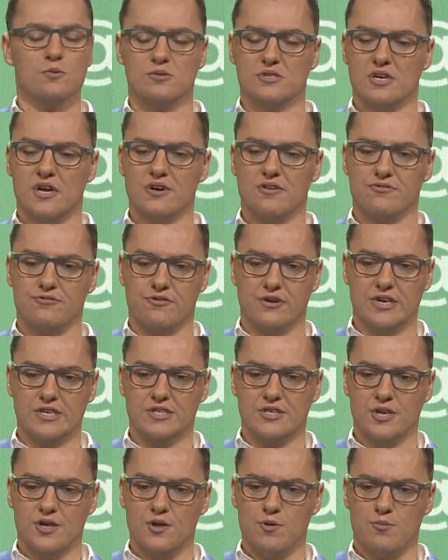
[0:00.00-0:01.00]
was a lot of
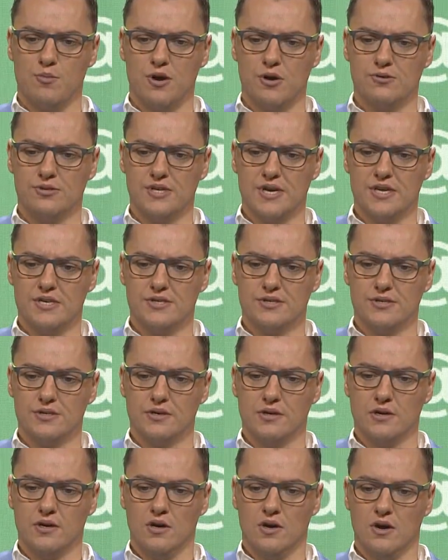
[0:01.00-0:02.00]
friction in the process
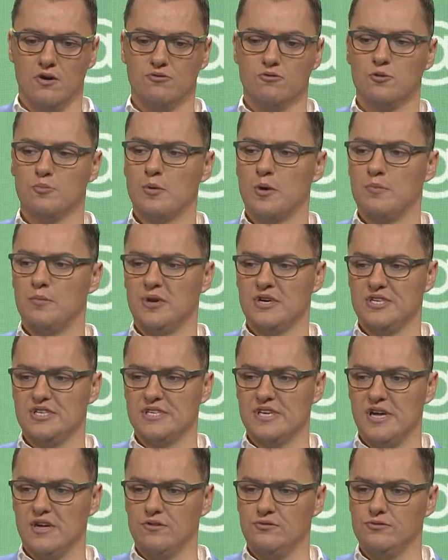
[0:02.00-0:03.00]
for both
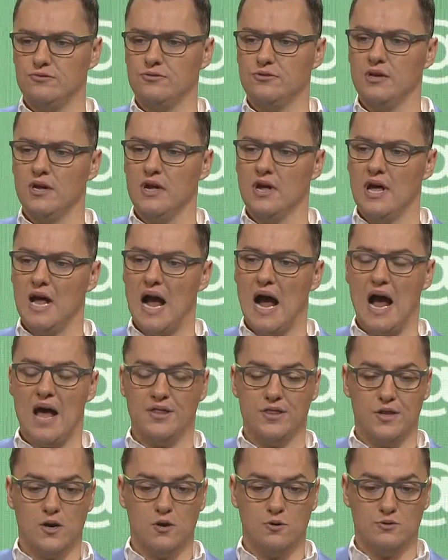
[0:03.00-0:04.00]
myself
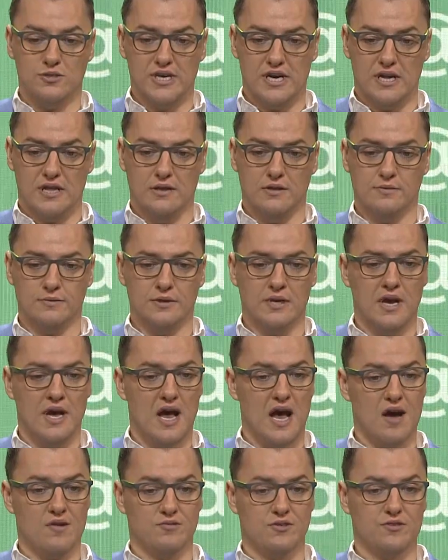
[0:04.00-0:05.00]
and the hotel
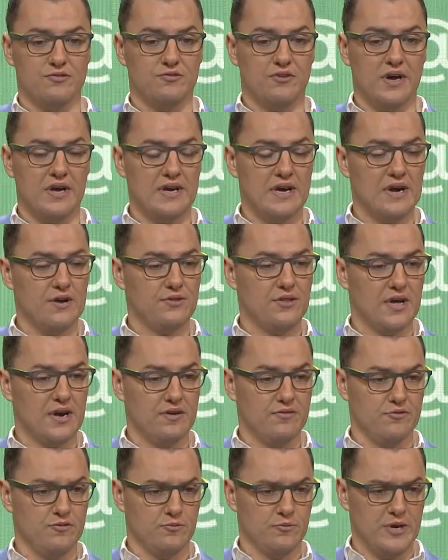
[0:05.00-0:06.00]
having to find out that
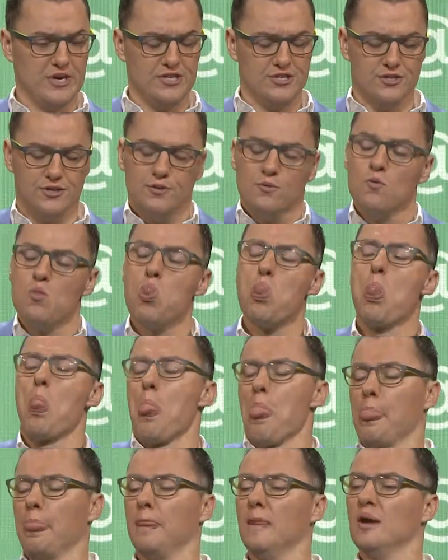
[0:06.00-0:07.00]
information,
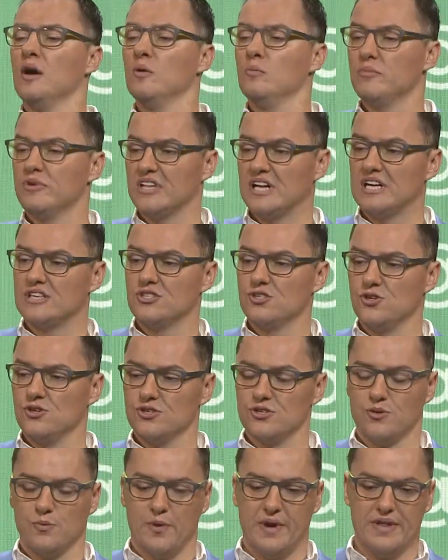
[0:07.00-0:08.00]
but that's
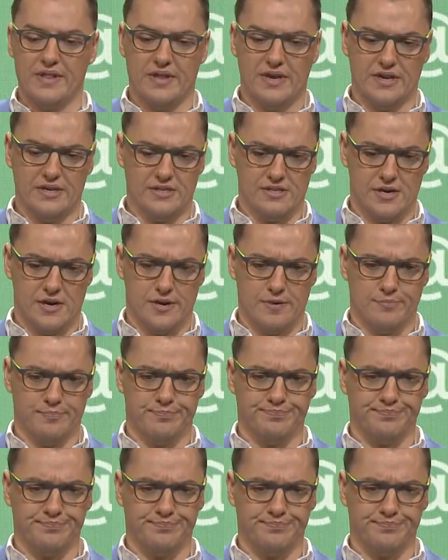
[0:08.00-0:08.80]
just the way things are